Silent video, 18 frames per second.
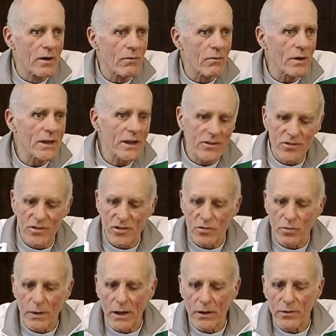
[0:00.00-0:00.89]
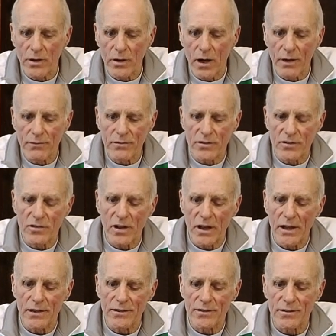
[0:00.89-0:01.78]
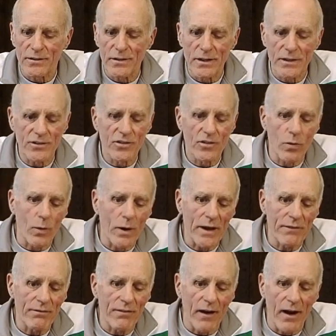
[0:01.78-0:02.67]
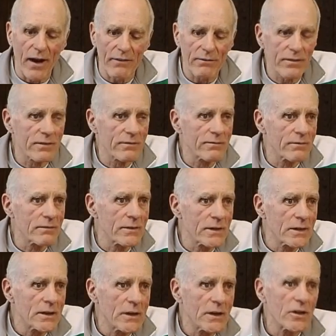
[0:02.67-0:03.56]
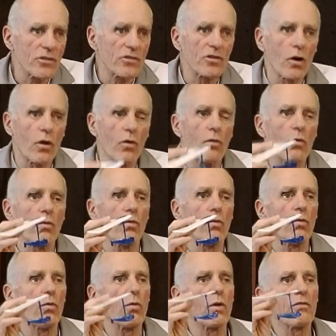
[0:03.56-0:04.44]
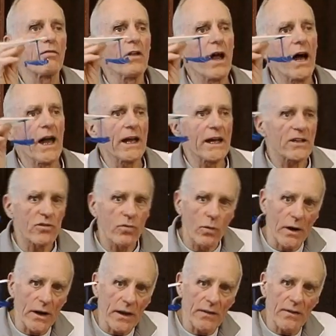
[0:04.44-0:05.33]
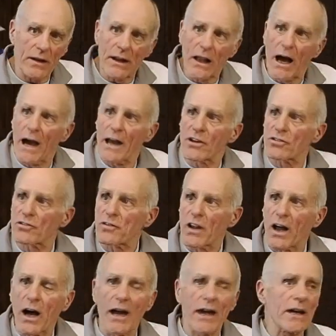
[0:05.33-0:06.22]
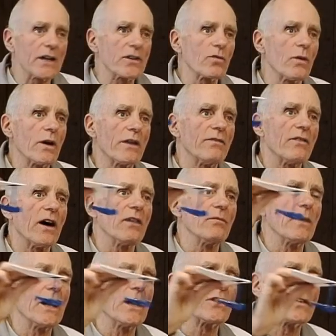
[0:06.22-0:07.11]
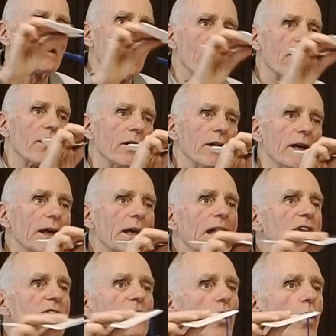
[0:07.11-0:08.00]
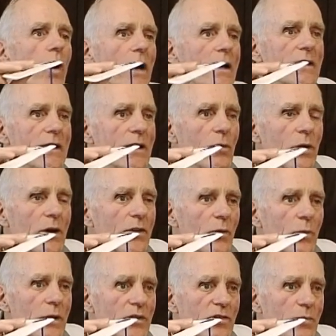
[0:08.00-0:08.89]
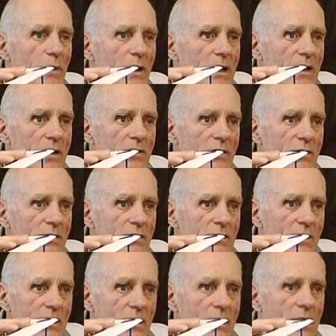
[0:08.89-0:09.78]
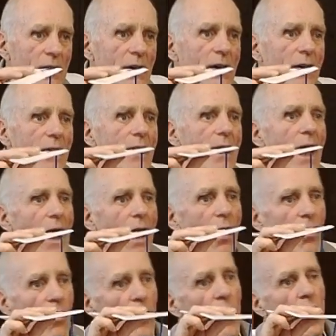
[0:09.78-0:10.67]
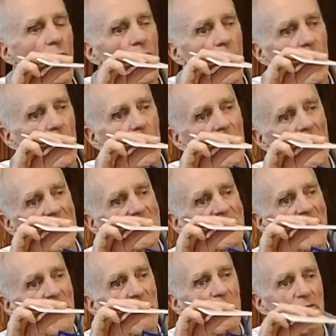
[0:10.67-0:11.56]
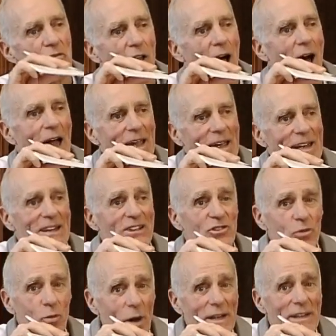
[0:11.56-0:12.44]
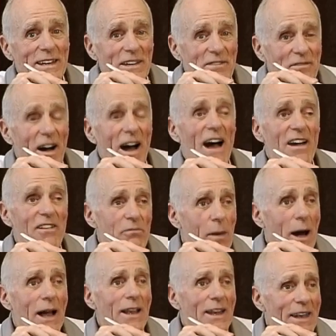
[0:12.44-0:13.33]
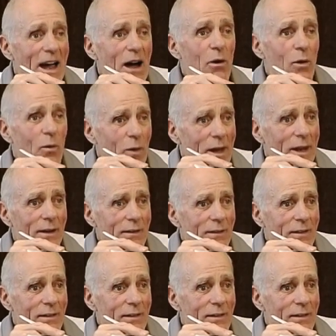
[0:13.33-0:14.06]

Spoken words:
Well, let's just round it off and say it's 25. So we're flying at the glider's flying at 25 miles an hour. It has no idea what the wind speed is. Now, let's say we're flying in a 25 mile an hour wind.